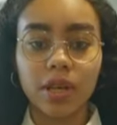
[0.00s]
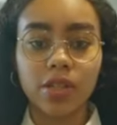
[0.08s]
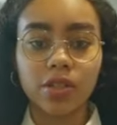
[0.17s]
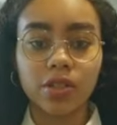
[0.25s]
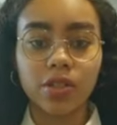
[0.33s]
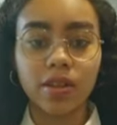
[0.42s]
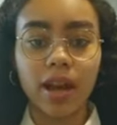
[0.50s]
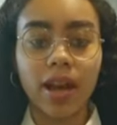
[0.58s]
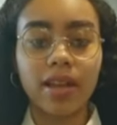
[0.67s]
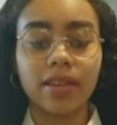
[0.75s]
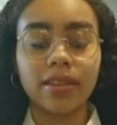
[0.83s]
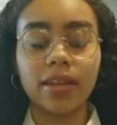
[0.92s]
major,
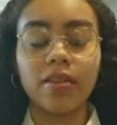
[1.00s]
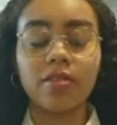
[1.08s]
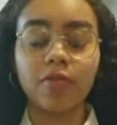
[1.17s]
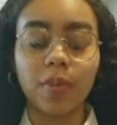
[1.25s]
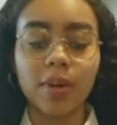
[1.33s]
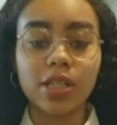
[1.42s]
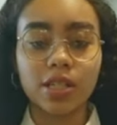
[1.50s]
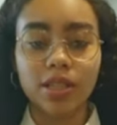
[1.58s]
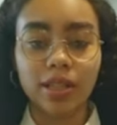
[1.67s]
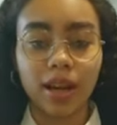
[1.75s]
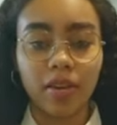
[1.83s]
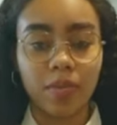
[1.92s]
and the information that
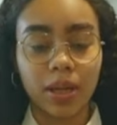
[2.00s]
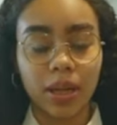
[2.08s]
I've been